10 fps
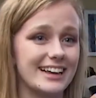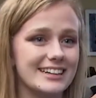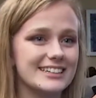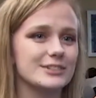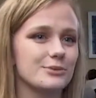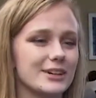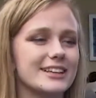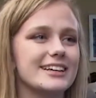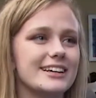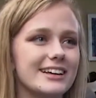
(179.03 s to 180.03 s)
is
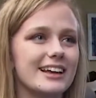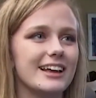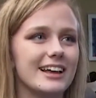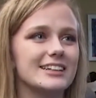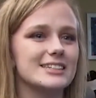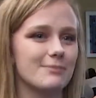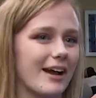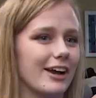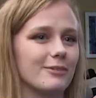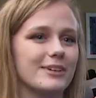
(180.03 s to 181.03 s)
really
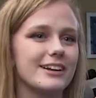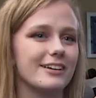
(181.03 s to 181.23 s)
inspired me